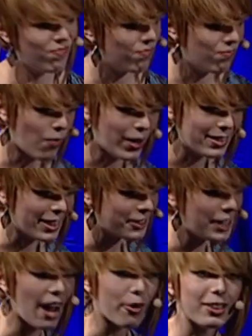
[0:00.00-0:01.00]
once they
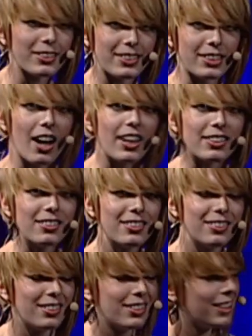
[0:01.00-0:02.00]
shower, it's done.
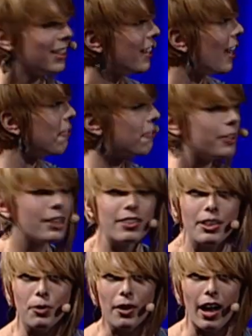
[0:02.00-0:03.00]
And
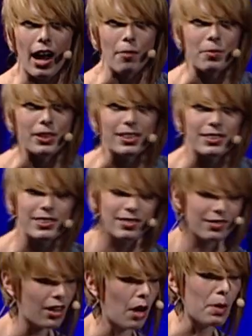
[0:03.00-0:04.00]
frequently what will happen is
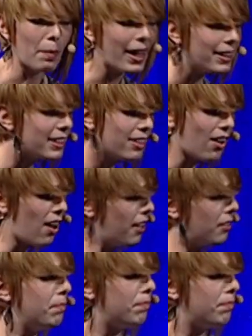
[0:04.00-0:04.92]
I'll be painting along,